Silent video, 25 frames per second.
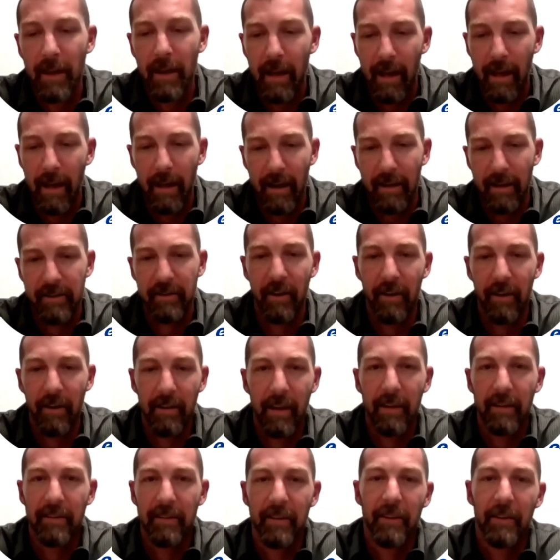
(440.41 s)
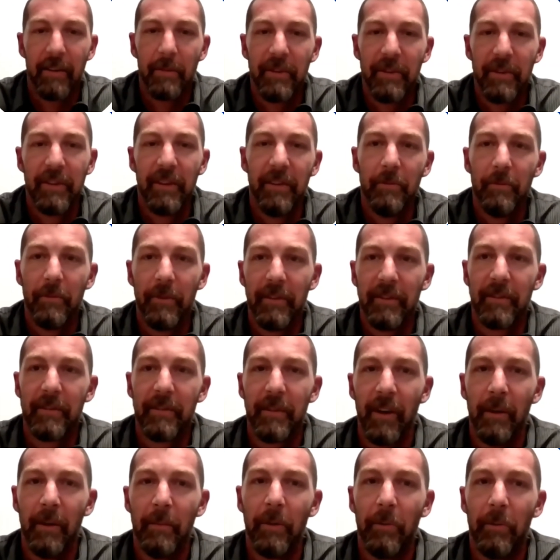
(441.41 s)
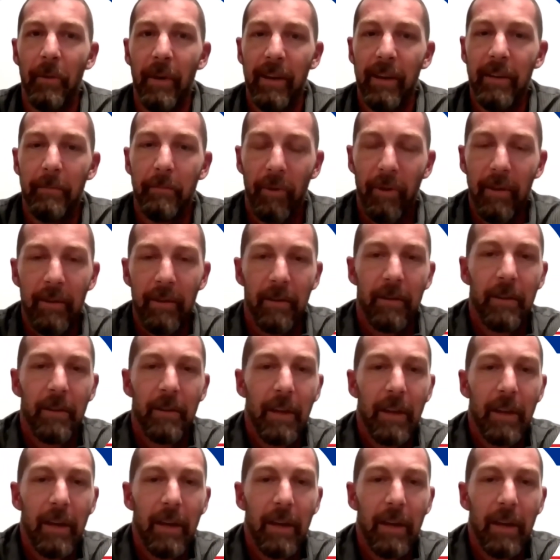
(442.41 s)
And I saw that his other machine was humming away and printing.